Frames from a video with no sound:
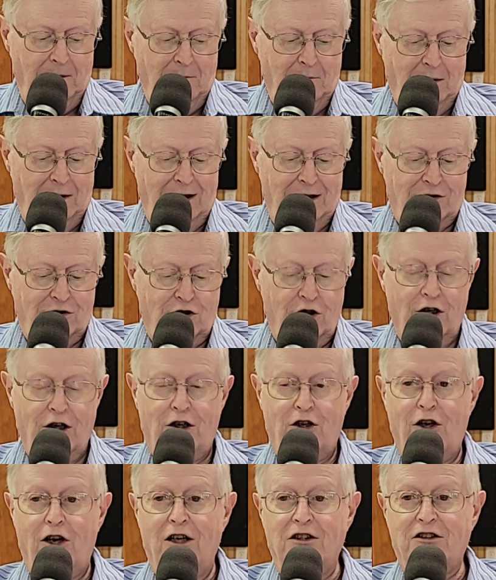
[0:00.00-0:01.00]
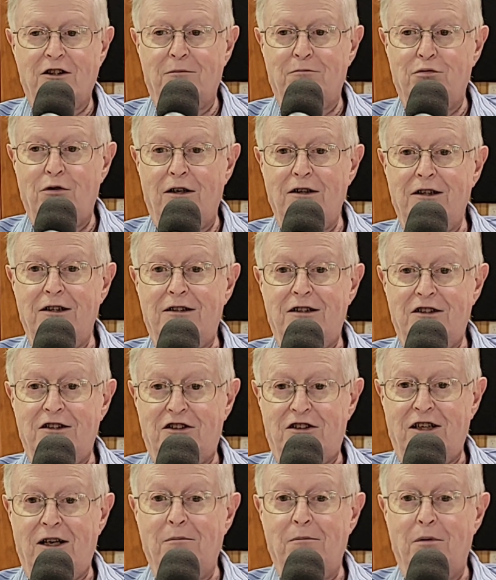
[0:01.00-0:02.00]
But it's going to cause a brother to
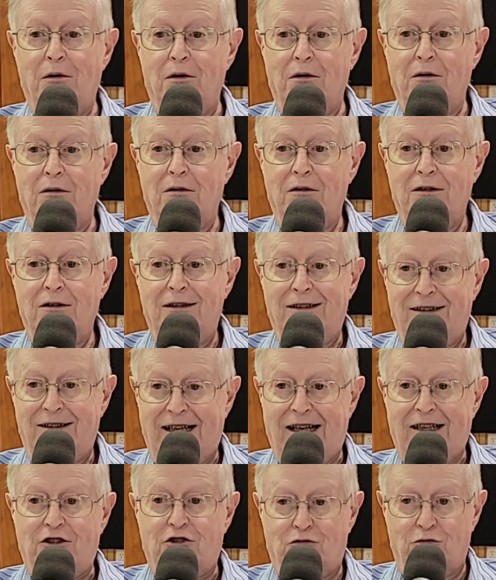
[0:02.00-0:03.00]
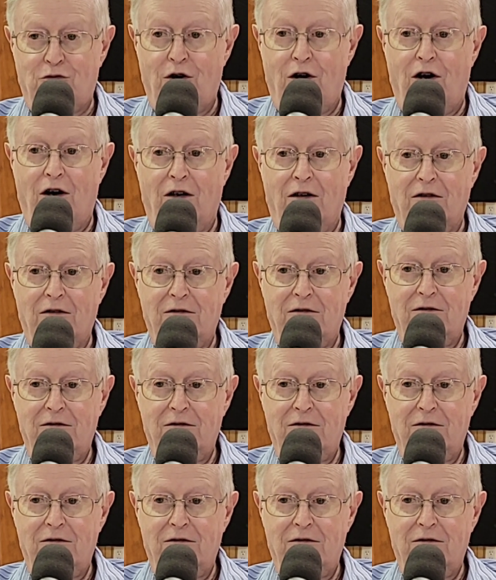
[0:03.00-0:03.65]
stumble. That's wrong.